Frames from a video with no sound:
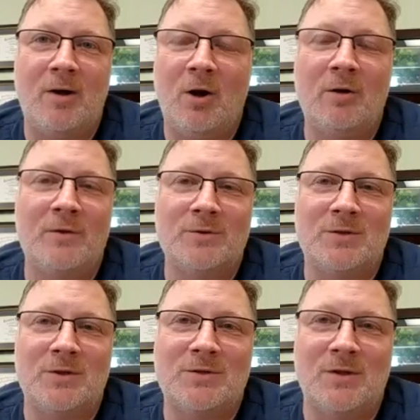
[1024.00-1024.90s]
all of those
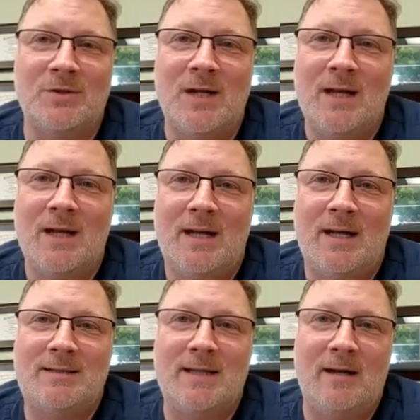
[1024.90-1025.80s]
concerns
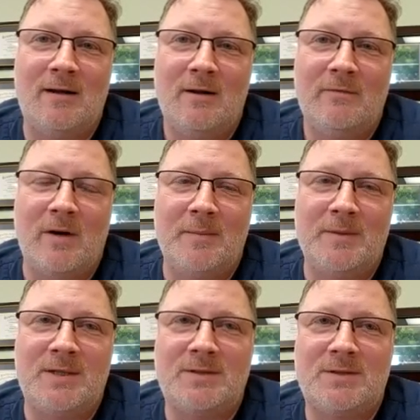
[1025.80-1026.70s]
and said
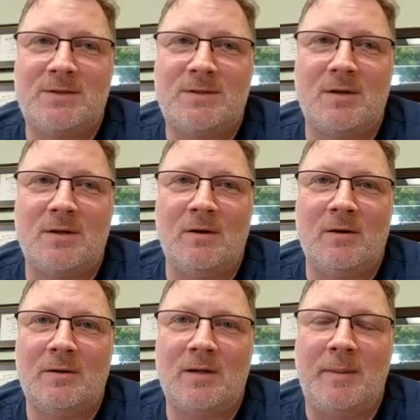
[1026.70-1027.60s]
pharmacists
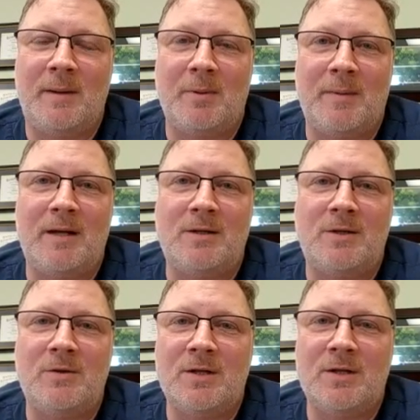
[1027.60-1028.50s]
are going to be permitted to
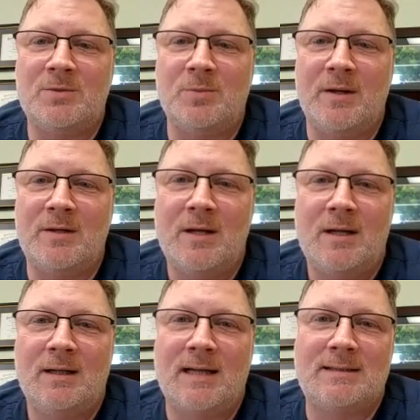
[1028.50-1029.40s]
do this with
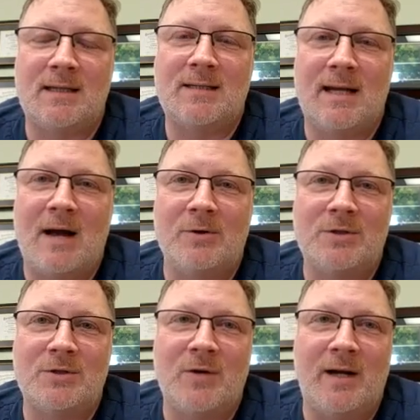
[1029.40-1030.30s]
less than 10 hours
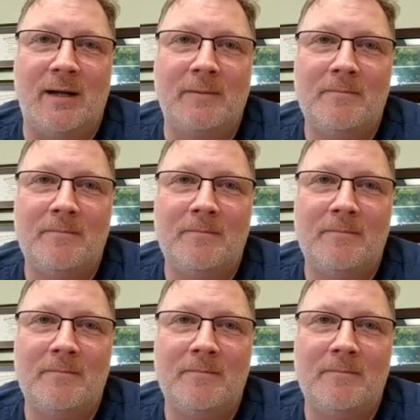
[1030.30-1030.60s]
of training,